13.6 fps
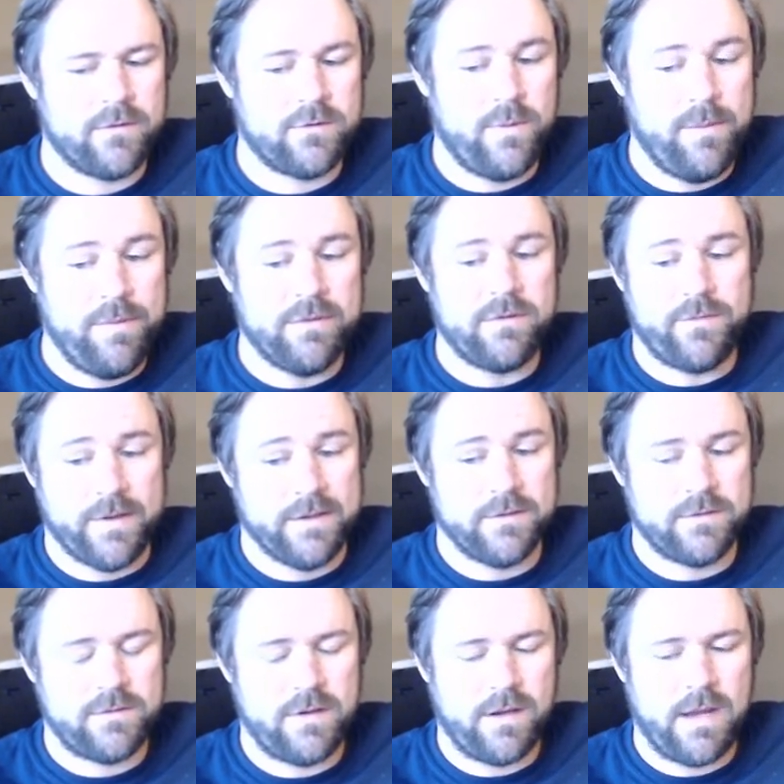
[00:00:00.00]
So we built a
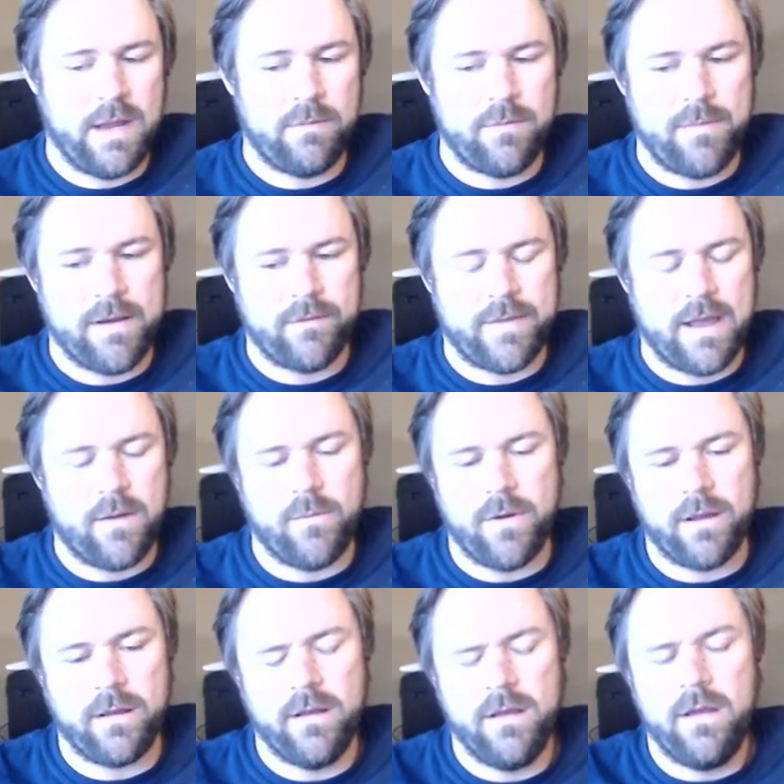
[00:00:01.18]
fence and keep them out that
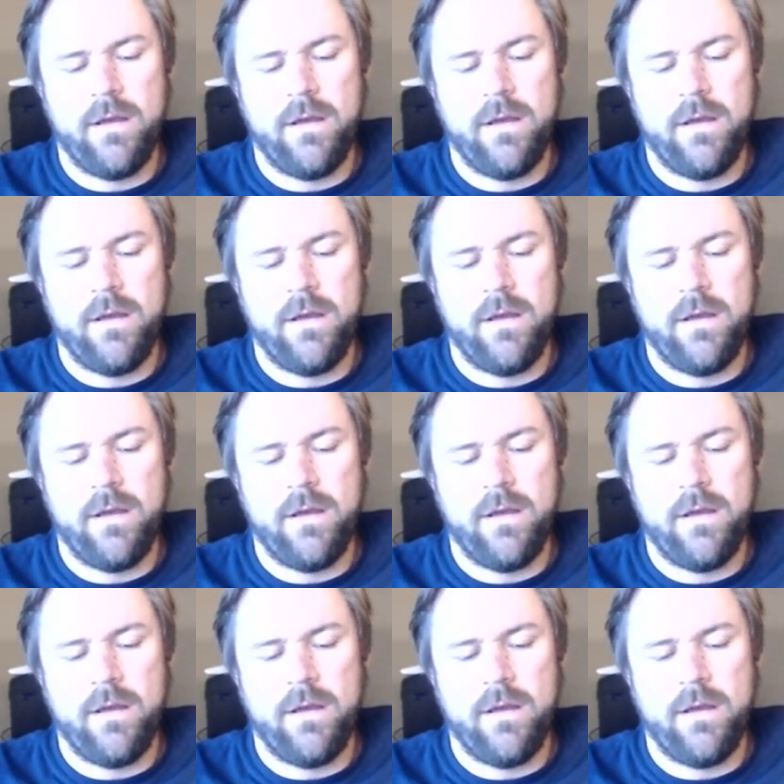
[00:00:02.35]
way,